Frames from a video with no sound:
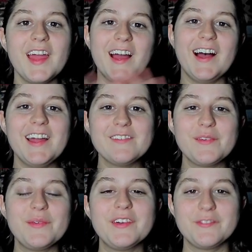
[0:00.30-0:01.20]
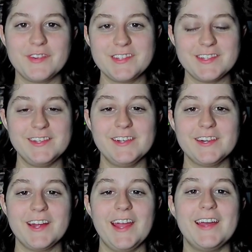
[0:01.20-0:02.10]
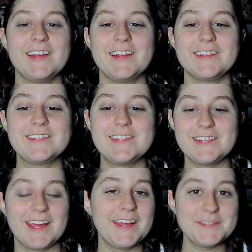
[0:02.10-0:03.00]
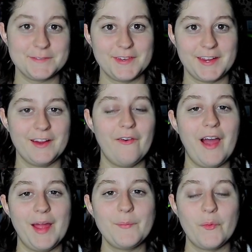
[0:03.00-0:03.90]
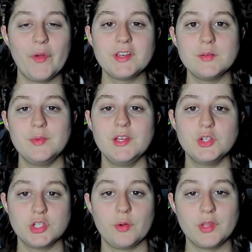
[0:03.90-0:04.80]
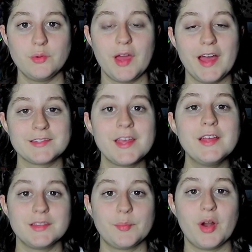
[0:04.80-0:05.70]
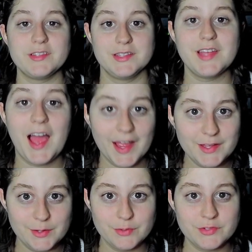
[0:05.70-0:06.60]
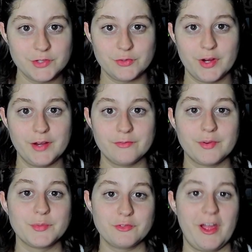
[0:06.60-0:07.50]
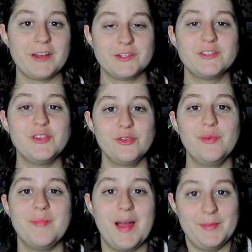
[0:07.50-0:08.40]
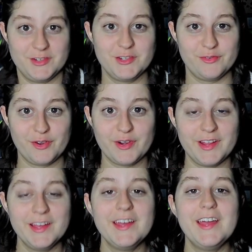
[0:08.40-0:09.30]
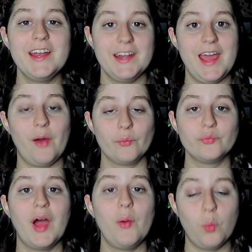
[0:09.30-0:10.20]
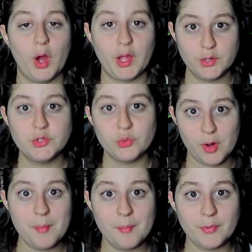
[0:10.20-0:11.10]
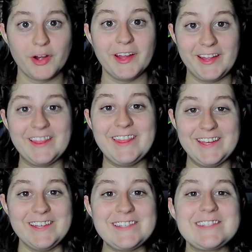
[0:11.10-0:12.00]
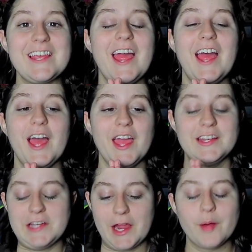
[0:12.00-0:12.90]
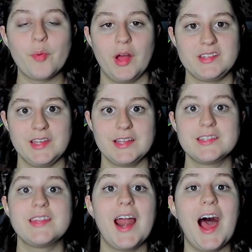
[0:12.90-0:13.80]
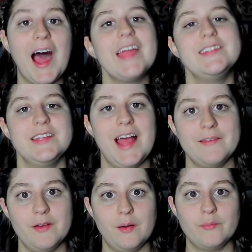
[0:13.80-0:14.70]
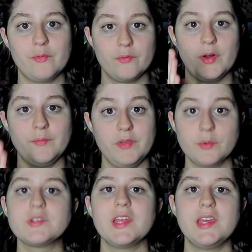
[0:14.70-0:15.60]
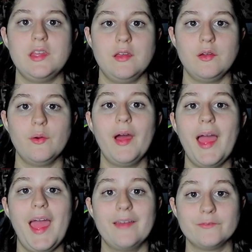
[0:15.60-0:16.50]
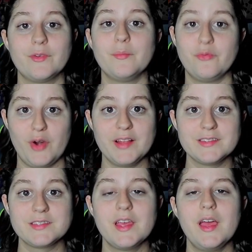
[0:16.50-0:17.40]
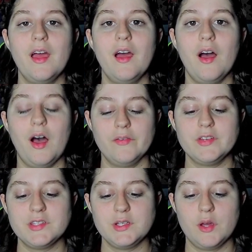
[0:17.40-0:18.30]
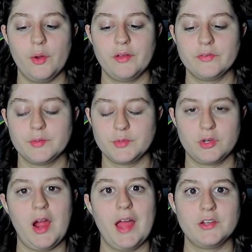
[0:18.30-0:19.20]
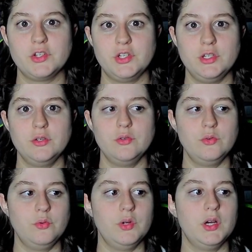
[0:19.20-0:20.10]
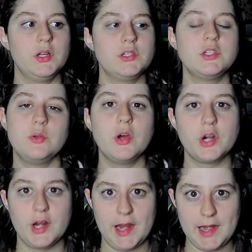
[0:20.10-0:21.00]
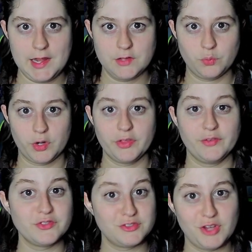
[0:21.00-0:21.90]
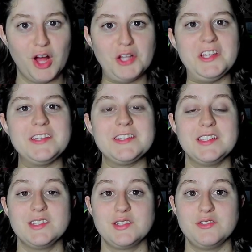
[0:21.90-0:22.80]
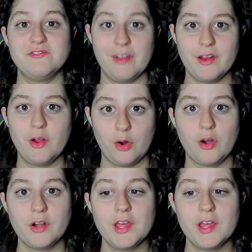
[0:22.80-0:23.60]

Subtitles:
Hi everyone, Reeason here, and in today's video, I'm going to be showing you guys the process I use to trade from scratch to my Magenta Furry. Now, I want you to remember in this entire process that I did have help from viewers like you and from friends. Obviously, going from scratch to 280's worth of solids is very hard,